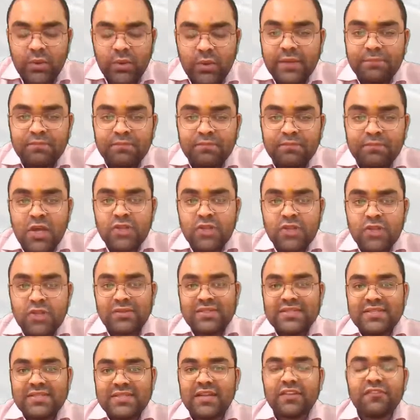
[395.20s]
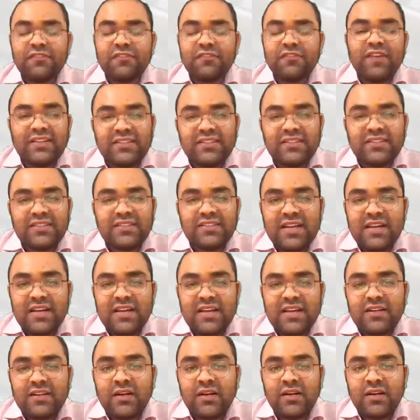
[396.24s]
Okay, so these are the factors
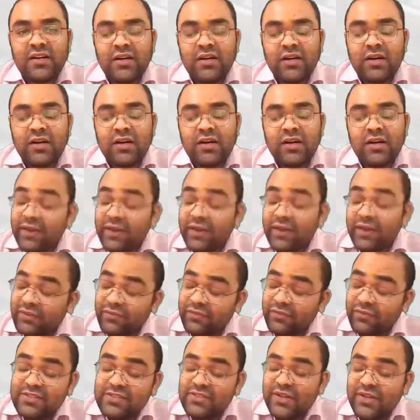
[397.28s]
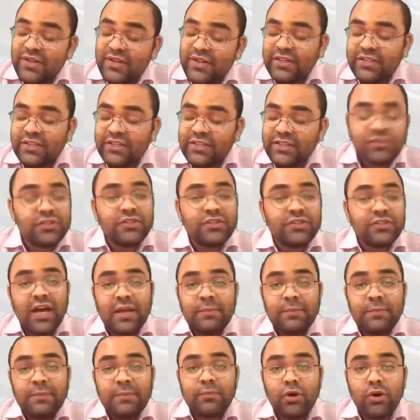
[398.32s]
that affect while selecting the
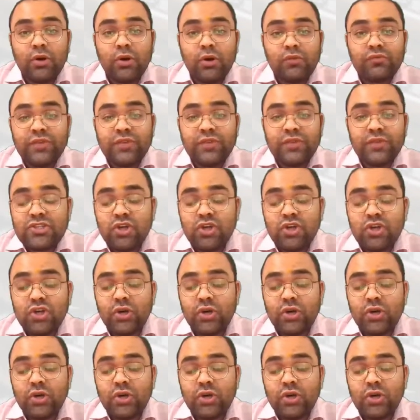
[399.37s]
type of gauge